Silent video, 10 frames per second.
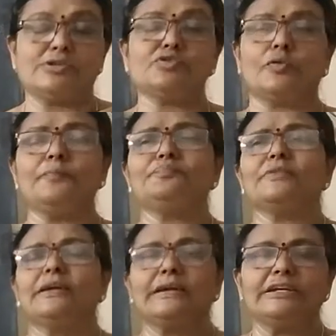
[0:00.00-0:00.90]
So,
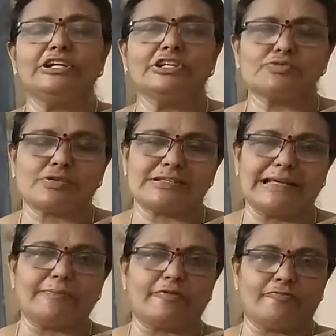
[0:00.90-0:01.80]
Ignatius was the
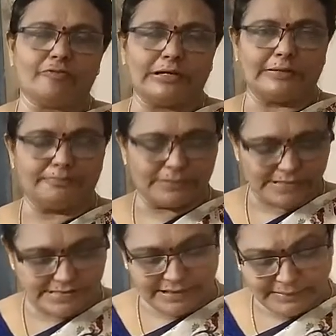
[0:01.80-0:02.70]
name of one
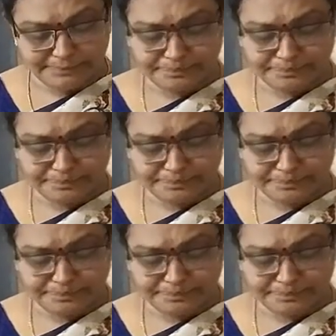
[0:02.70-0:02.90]
person.